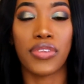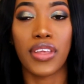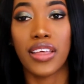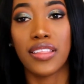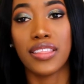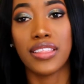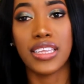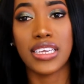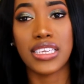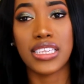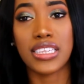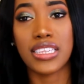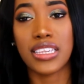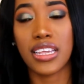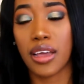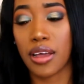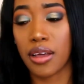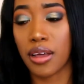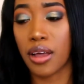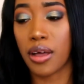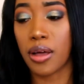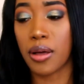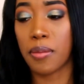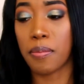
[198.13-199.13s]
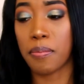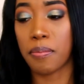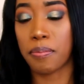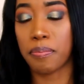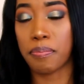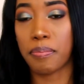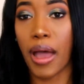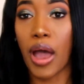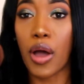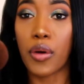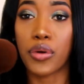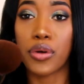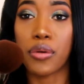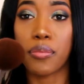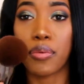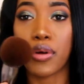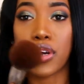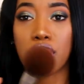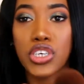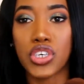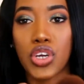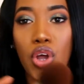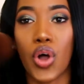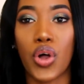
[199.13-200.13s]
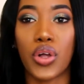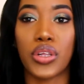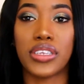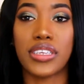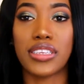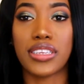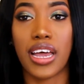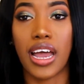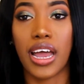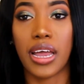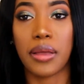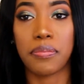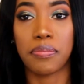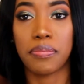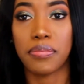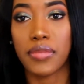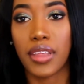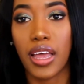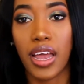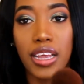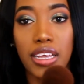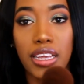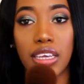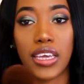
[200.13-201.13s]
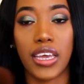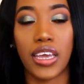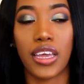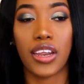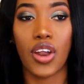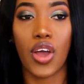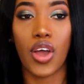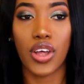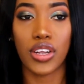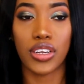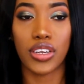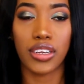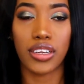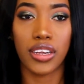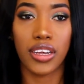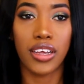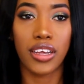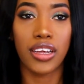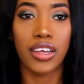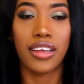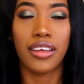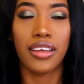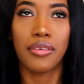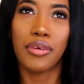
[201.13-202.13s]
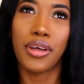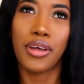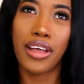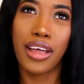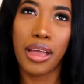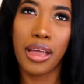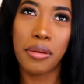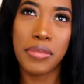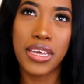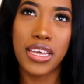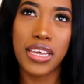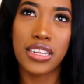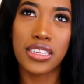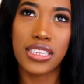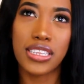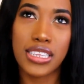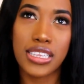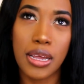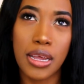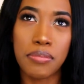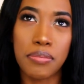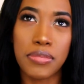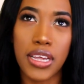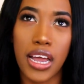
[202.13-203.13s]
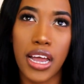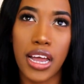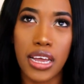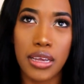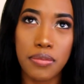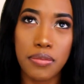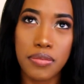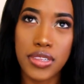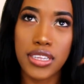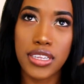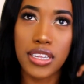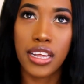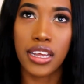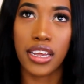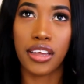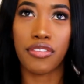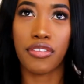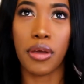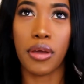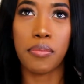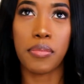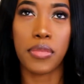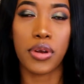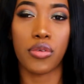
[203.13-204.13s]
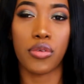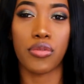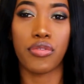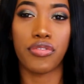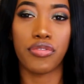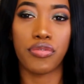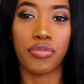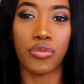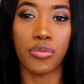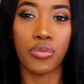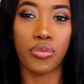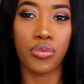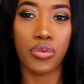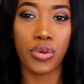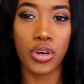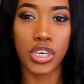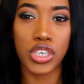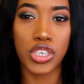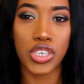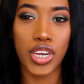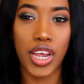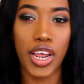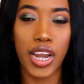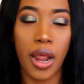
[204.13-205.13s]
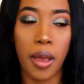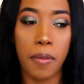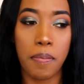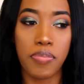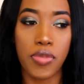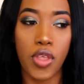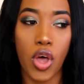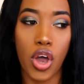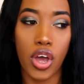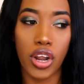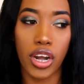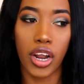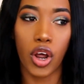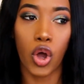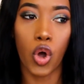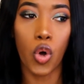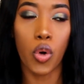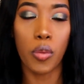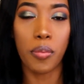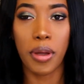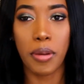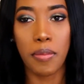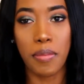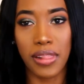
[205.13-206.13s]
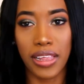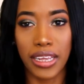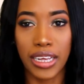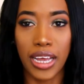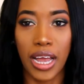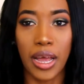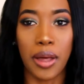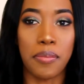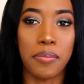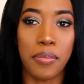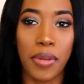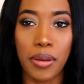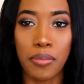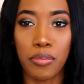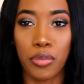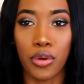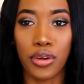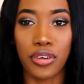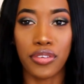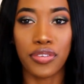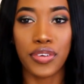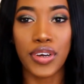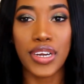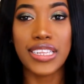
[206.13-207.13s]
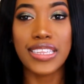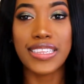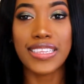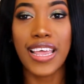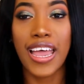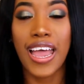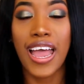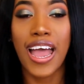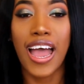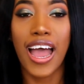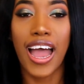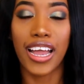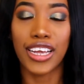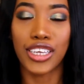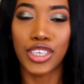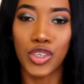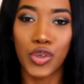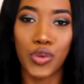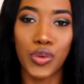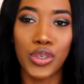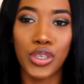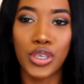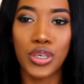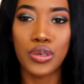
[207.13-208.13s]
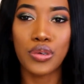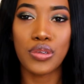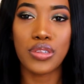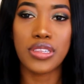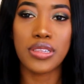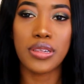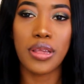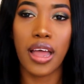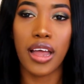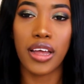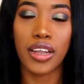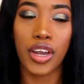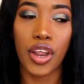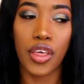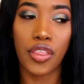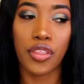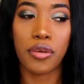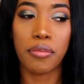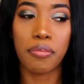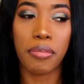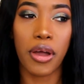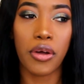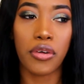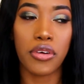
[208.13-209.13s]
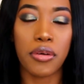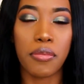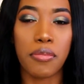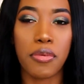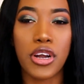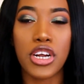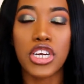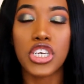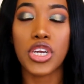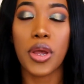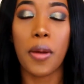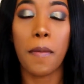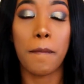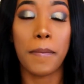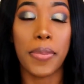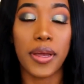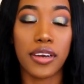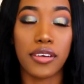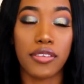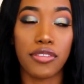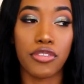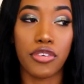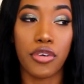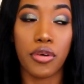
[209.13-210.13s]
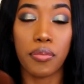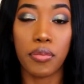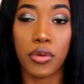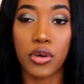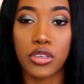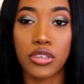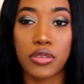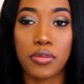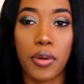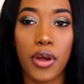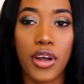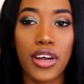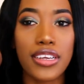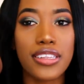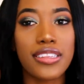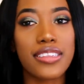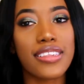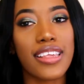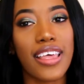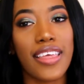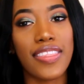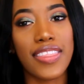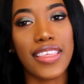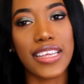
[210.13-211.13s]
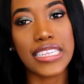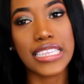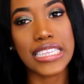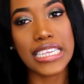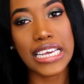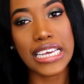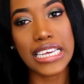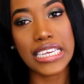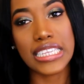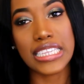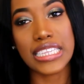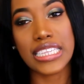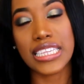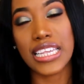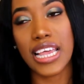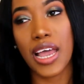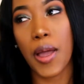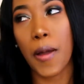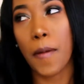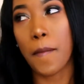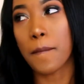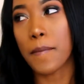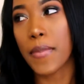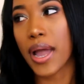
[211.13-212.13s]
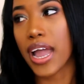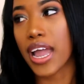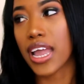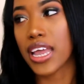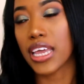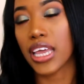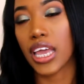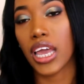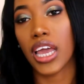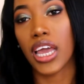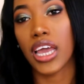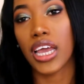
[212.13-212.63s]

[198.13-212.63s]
this powder brush all the time. I cannot. Well, I mean, sometimes, like if I'm in a rush and I'm not home, I'm like at my boyfriend's, I do use another powder brush, but for most parts this is my